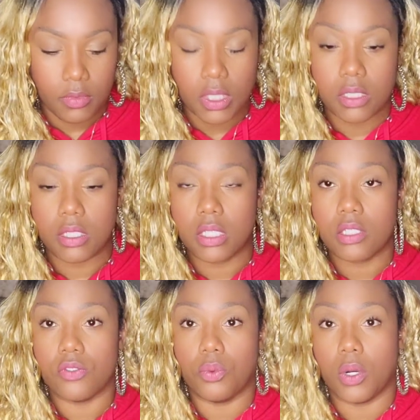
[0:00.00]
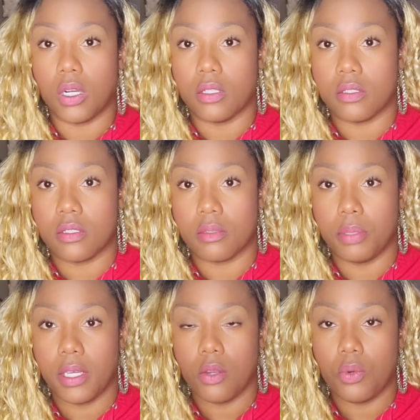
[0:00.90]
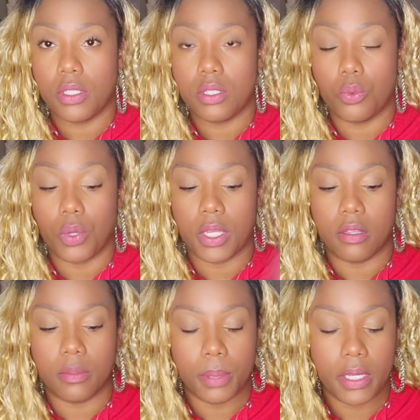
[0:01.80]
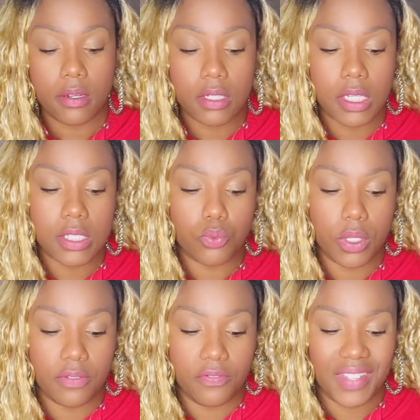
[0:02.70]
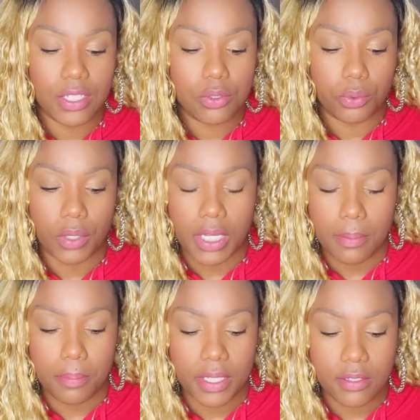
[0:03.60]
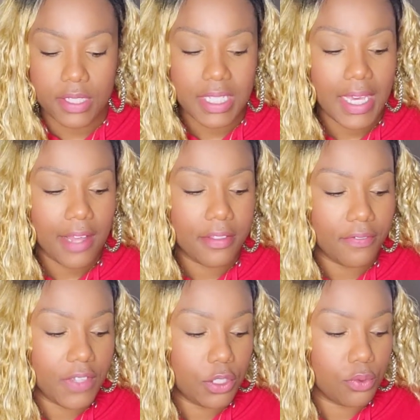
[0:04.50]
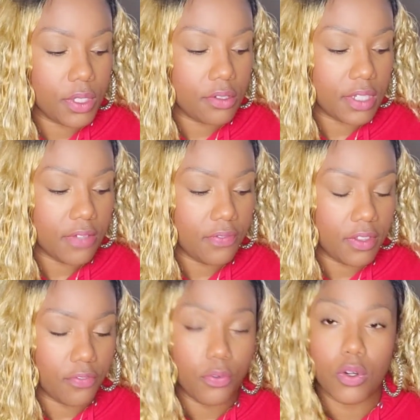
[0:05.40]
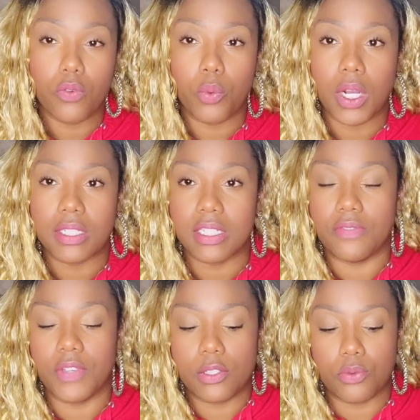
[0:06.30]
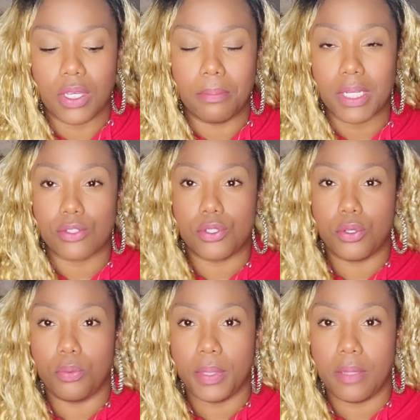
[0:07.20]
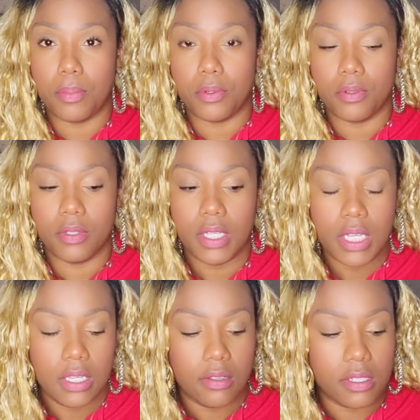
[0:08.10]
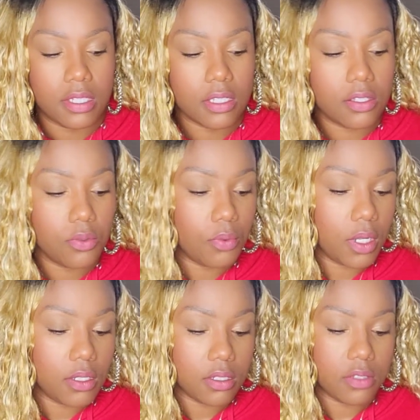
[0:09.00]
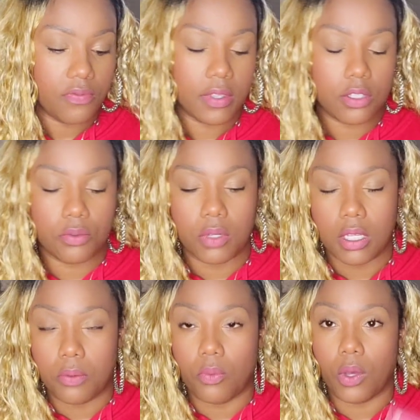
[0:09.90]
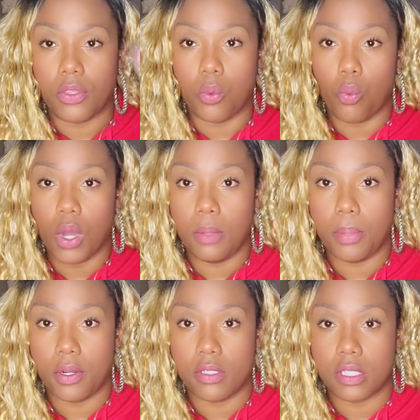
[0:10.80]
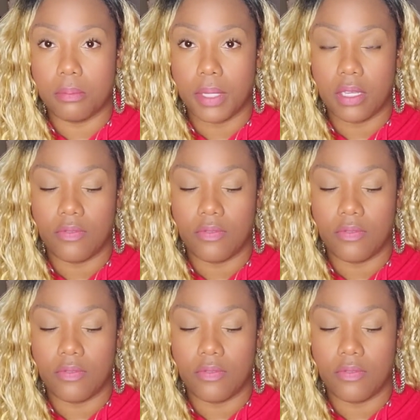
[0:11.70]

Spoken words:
Six of Wands. The player wants to win. The player does want a victory, but you see how the victories are different? The Four of Wands is a victory amongst two people. The Six of Wands is a victory with one person being